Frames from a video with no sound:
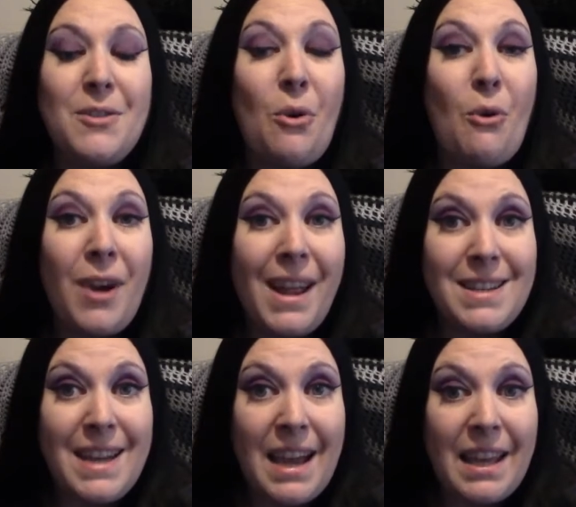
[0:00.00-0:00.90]
or an
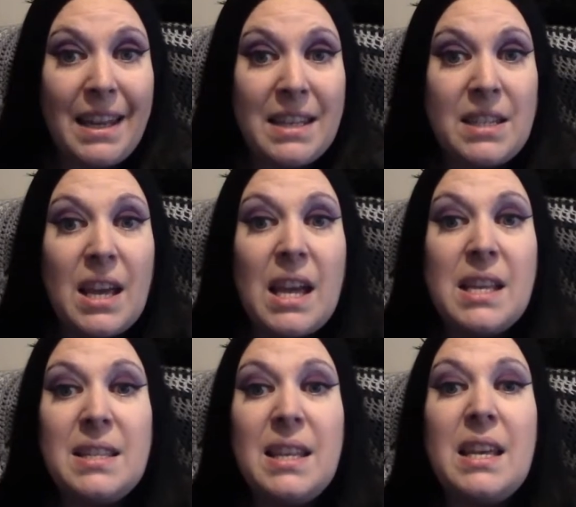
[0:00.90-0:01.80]
antagonist
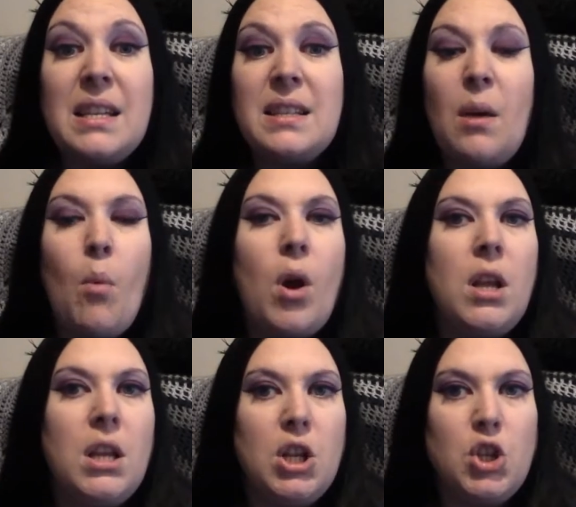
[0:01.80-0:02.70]
seeing someone
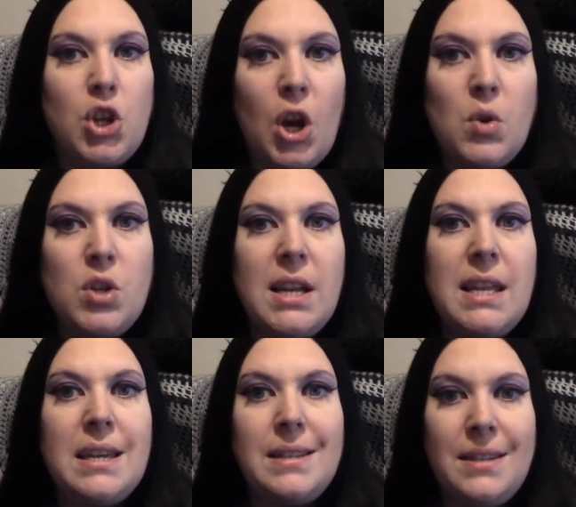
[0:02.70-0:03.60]
in a
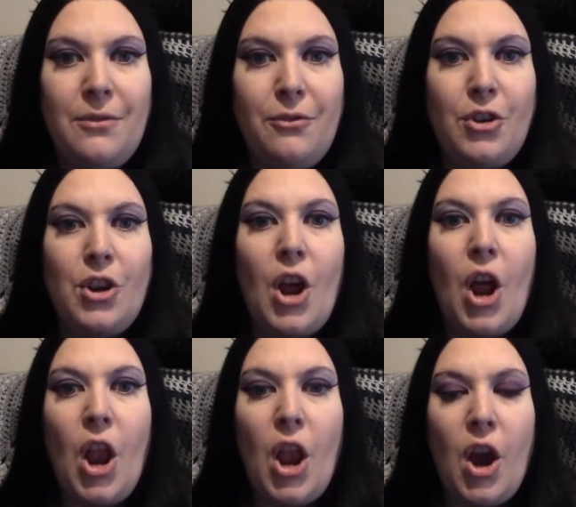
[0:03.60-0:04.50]
totally different
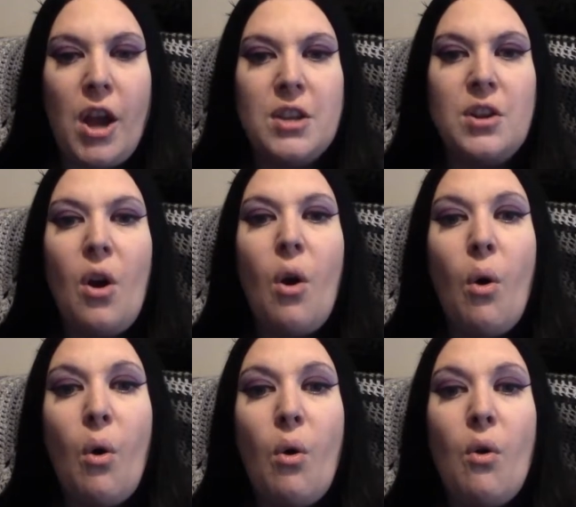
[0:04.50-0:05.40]
light
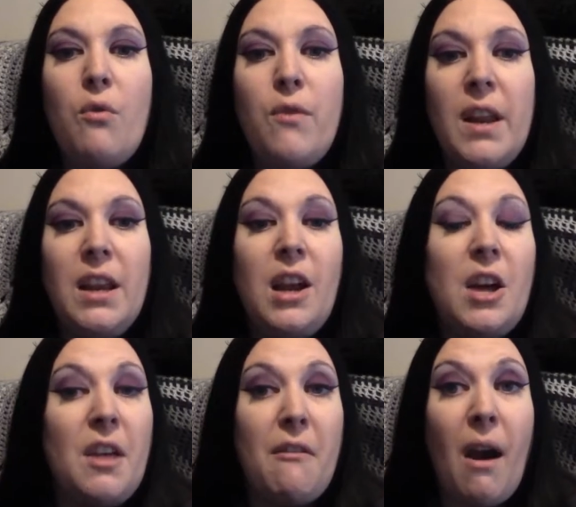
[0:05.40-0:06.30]
or feeling like
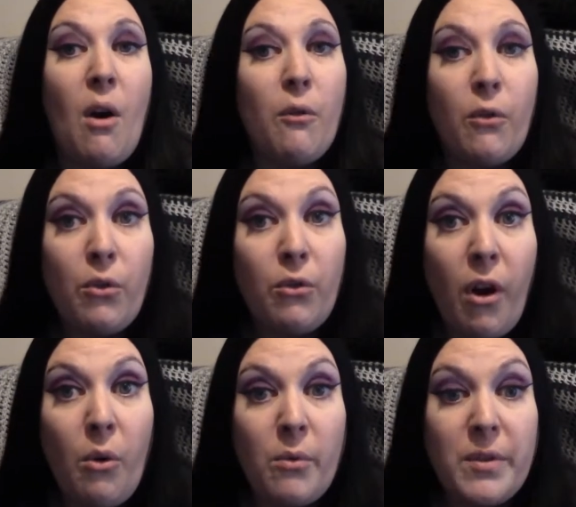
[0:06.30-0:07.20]
they're out of
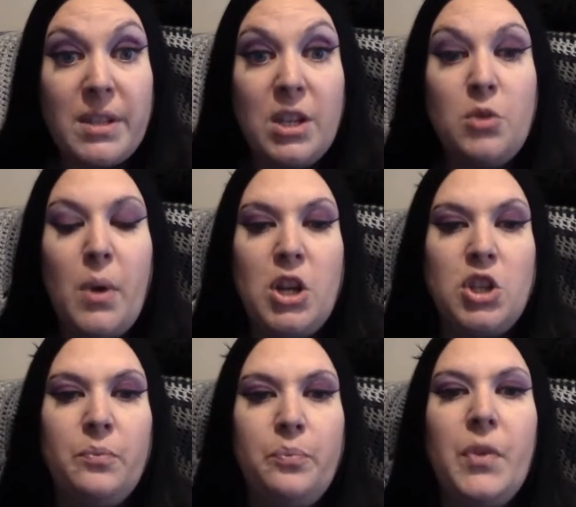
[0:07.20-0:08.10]
control with the
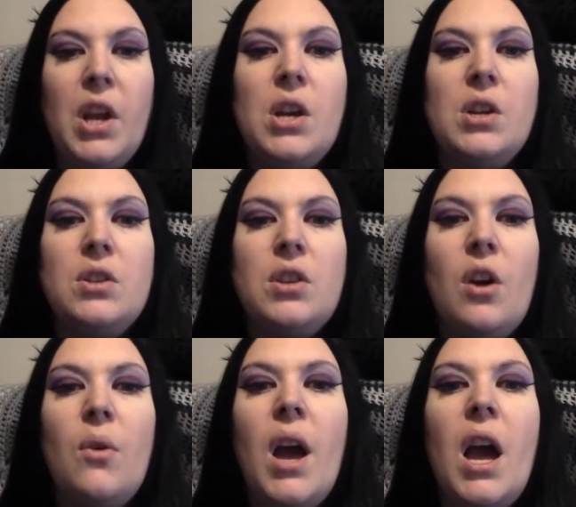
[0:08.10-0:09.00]
situation.
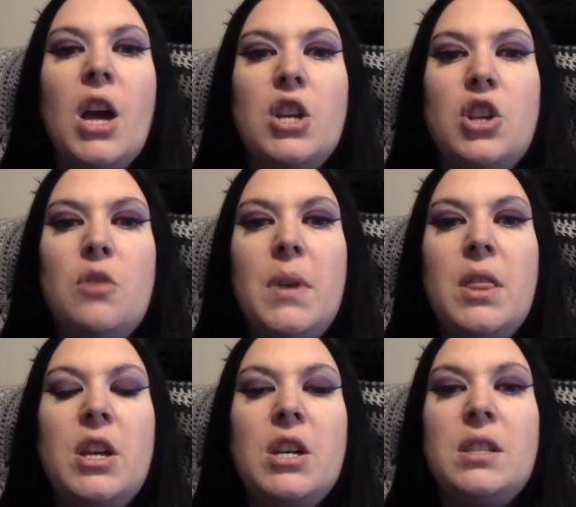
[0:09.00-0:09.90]
So assuming
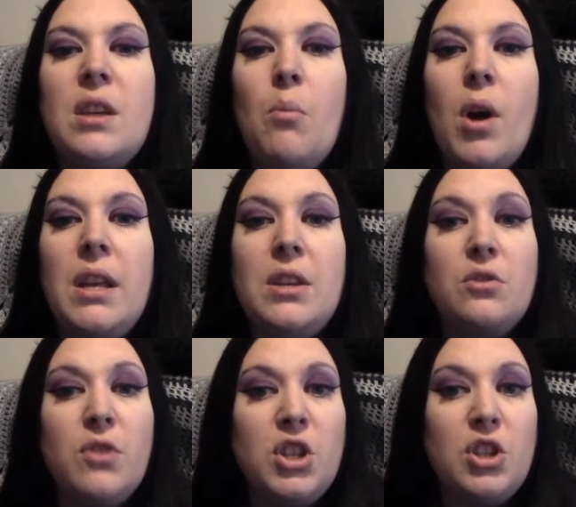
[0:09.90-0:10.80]
that someone is
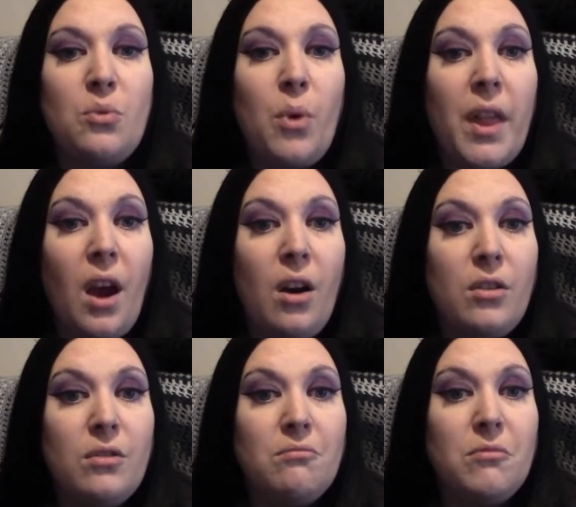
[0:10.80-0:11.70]
Christian when they aren't
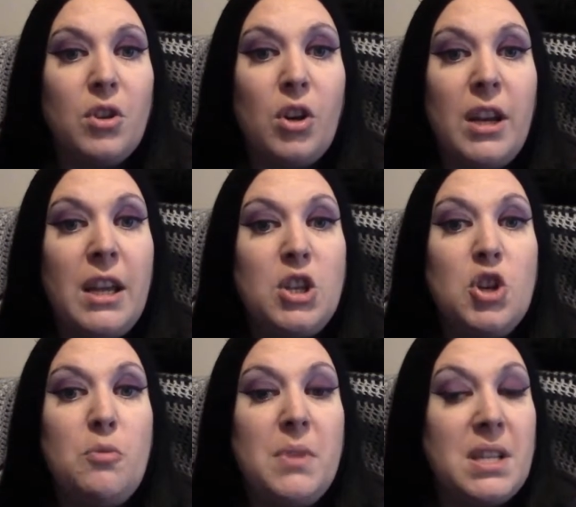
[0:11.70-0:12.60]
could lead
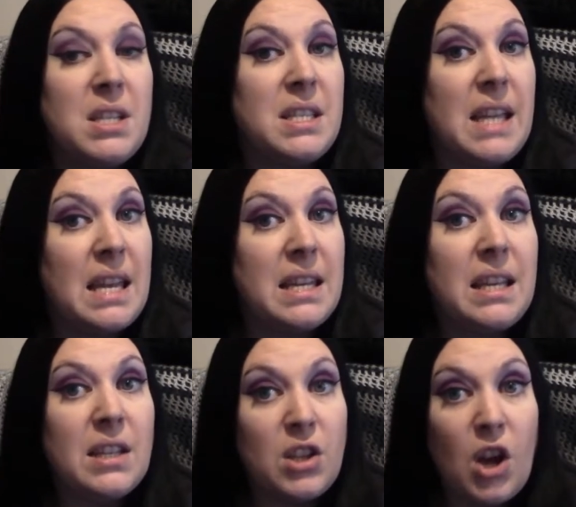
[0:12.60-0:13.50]
to
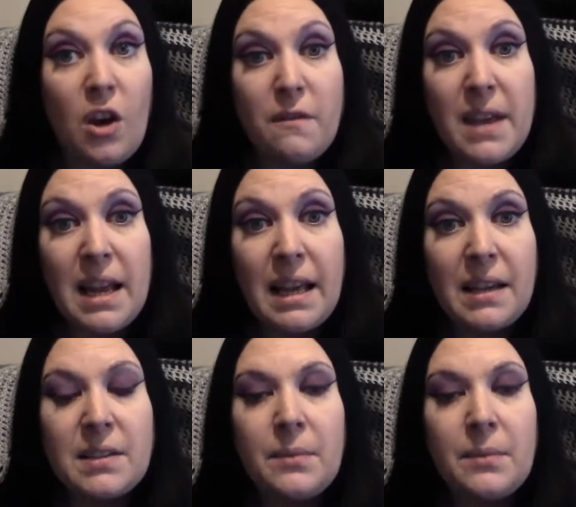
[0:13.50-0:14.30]
misunderstandings and hurt feelings.